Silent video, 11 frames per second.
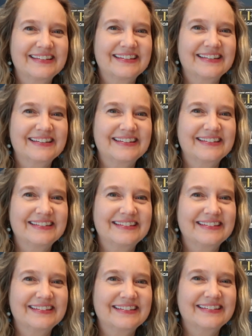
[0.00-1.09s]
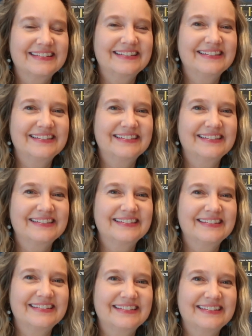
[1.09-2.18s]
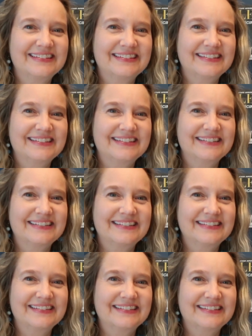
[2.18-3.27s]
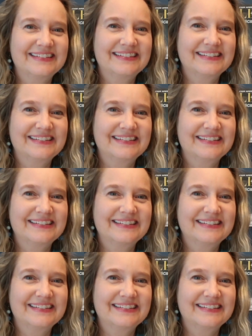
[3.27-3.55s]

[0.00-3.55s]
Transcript: The person shown says nothing.